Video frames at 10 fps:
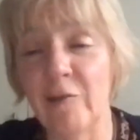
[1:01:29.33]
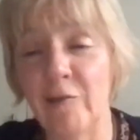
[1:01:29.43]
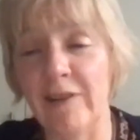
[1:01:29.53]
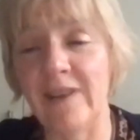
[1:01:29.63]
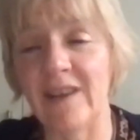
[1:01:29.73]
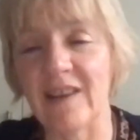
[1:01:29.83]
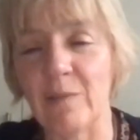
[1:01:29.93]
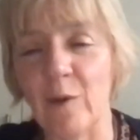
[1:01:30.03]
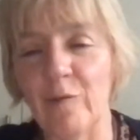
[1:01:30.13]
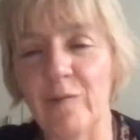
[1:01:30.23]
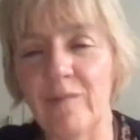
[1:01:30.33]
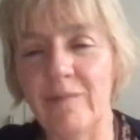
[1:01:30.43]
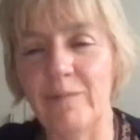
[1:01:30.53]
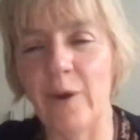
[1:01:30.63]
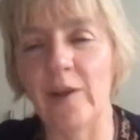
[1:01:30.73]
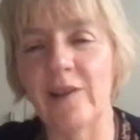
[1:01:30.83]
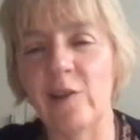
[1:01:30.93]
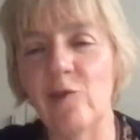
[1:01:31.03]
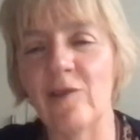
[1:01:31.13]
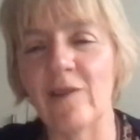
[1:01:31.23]
criticism of
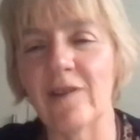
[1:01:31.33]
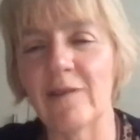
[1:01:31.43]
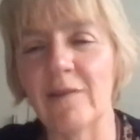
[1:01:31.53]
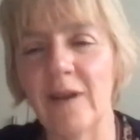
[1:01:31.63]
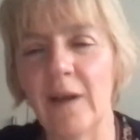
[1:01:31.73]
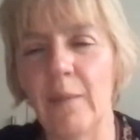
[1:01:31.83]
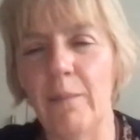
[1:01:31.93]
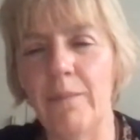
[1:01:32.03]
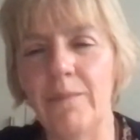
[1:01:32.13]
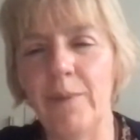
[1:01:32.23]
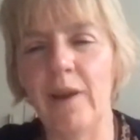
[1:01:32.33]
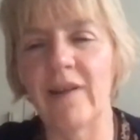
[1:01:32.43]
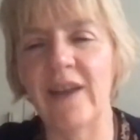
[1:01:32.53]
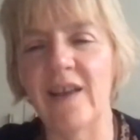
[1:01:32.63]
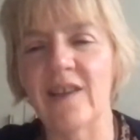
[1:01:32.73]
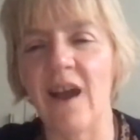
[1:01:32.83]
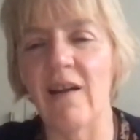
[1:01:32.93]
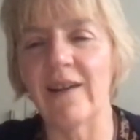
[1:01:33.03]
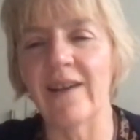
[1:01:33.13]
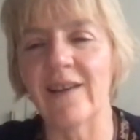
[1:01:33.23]
politicians plucking
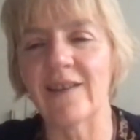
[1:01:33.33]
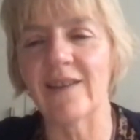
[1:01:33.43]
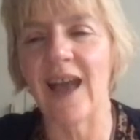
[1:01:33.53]
targets.